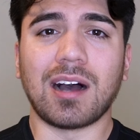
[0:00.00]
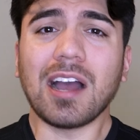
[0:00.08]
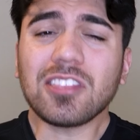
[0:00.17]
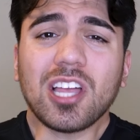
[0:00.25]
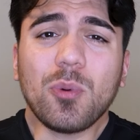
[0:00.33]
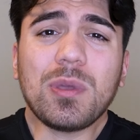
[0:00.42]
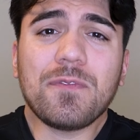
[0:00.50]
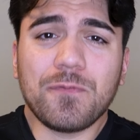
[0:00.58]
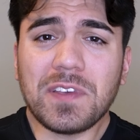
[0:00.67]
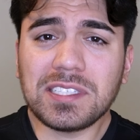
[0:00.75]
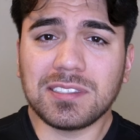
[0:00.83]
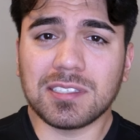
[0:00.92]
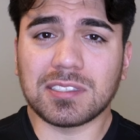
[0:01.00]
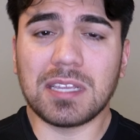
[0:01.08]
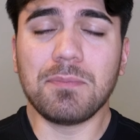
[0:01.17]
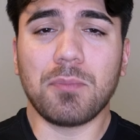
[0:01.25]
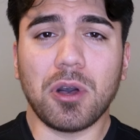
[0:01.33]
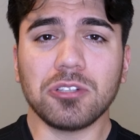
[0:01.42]
I thought we fixed this
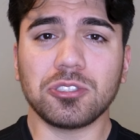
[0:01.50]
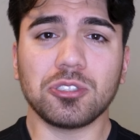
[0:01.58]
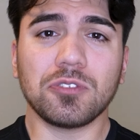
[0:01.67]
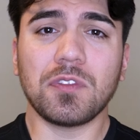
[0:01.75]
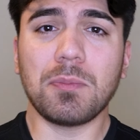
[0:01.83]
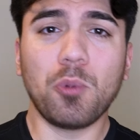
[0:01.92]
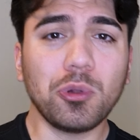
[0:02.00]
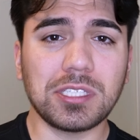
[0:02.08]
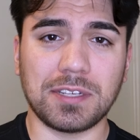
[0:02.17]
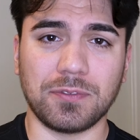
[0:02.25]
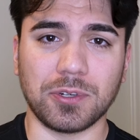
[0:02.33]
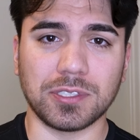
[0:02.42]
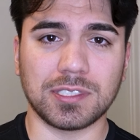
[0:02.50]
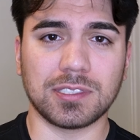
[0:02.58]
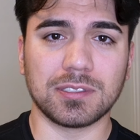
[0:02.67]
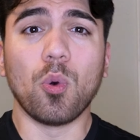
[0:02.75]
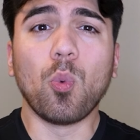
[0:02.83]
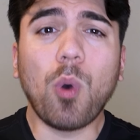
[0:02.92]
in Monsters of the
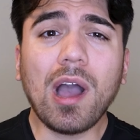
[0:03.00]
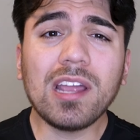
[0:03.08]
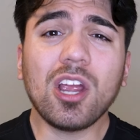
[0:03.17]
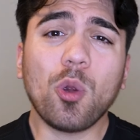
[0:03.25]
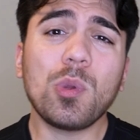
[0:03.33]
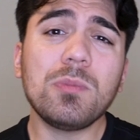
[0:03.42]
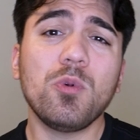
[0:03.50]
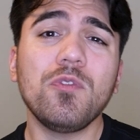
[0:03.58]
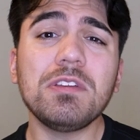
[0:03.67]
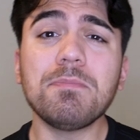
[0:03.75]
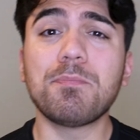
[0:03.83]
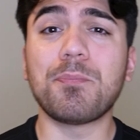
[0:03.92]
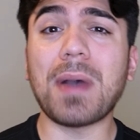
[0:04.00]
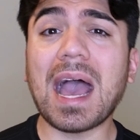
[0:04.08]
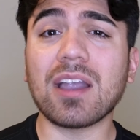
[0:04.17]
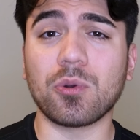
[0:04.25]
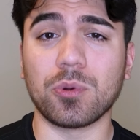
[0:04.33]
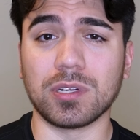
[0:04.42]
Multiverse. Why are we moving
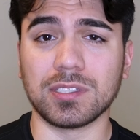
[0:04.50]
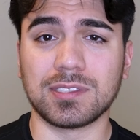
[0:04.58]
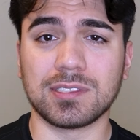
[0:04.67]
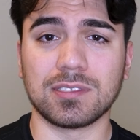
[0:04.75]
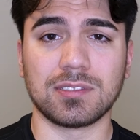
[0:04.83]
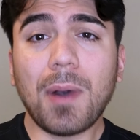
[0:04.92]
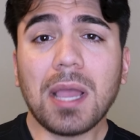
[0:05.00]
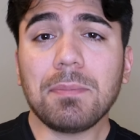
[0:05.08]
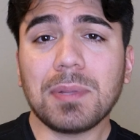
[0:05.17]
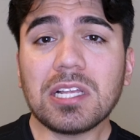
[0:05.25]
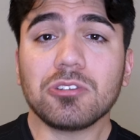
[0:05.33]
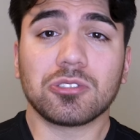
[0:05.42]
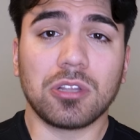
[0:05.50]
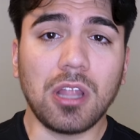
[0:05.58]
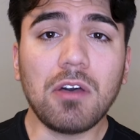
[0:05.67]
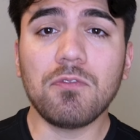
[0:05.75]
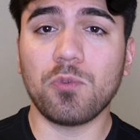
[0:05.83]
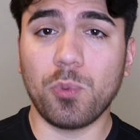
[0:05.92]
backwards? My players
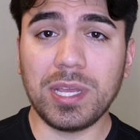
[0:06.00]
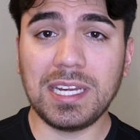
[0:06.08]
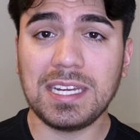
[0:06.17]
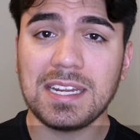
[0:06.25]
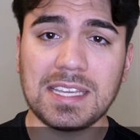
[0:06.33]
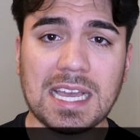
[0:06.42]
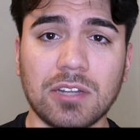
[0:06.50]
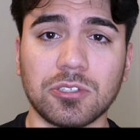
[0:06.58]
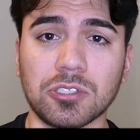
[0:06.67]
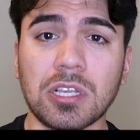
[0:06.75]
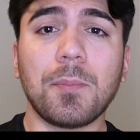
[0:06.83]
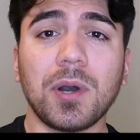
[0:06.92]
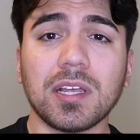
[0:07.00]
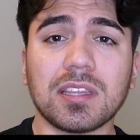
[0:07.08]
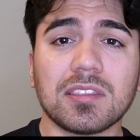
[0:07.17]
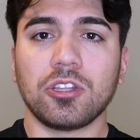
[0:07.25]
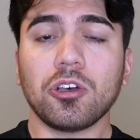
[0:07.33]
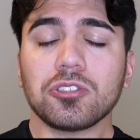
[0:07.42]
love winning encounters,
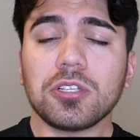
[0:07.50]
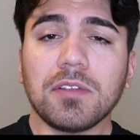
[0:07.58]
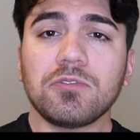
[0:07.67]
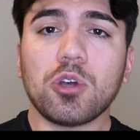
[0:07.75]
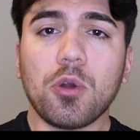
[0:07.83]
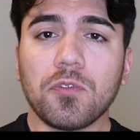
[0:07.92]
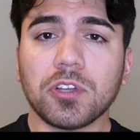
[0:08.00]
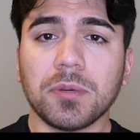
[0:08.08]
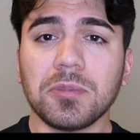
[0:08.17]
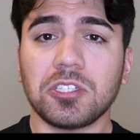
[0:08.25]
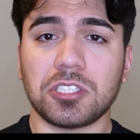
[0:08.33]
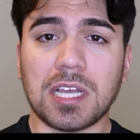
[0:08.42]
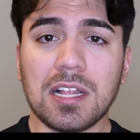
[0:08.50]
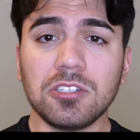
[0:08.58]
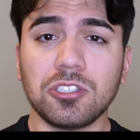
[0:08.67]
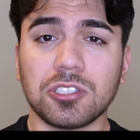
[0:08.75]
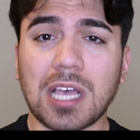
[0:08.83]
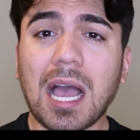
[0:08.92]
but they also love to overcome the
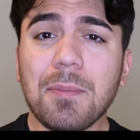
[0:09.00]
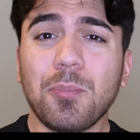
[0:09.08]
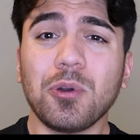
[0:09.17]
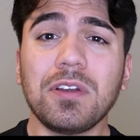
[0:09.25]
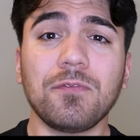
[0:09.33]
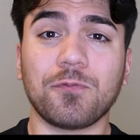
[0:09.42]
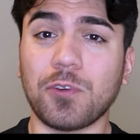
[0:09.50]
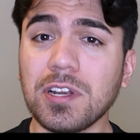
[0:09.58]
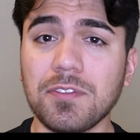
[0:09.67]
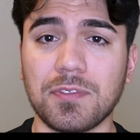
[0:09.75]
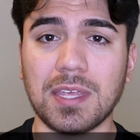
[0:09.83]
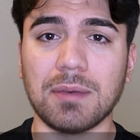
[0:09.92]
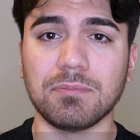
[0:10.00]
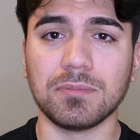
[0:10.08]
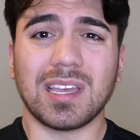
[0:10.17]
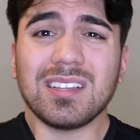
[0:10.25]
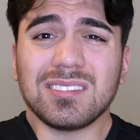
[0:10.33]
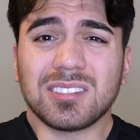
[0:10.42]
challenges I put in front of them.
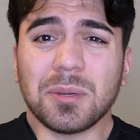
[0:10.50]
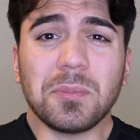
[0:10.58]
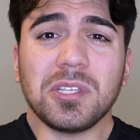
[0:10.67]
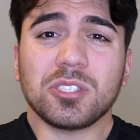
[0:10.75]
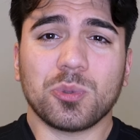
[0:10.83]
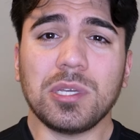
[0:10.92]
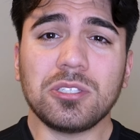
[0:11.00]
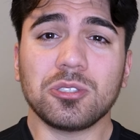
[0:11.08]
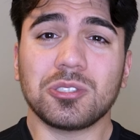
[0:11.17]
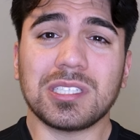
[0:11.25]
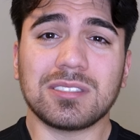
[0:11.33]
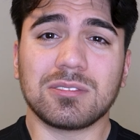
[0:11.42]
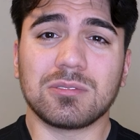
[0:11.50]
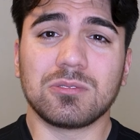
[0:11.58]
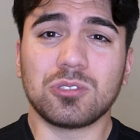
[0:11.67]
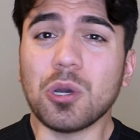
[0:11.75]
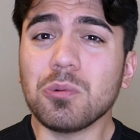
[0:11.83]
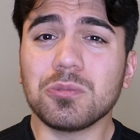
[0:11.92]
And some of these creatures
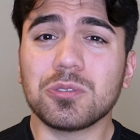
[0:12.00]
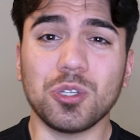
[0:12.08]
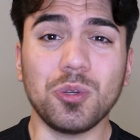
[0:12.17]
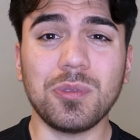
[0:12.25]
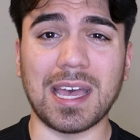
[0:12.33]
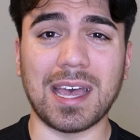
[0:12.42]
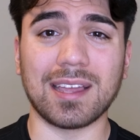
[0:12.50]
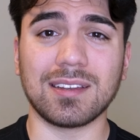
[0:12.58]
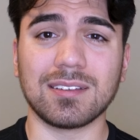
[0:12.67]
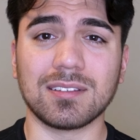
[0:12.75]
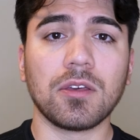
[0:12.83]
just don't do that.